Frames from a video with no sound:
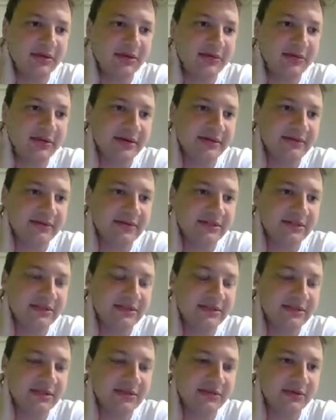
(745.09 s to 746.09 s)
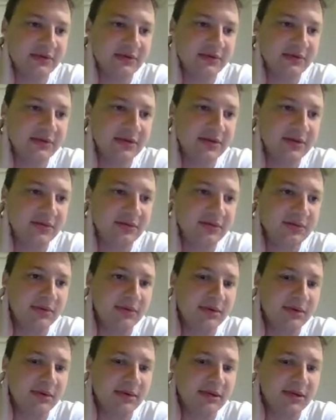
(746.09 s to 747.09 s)
You have to zero and
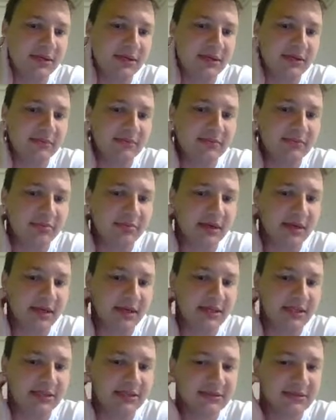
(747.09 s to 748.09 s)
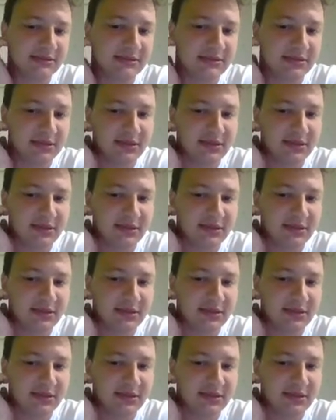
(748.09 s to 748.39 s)
one brackets.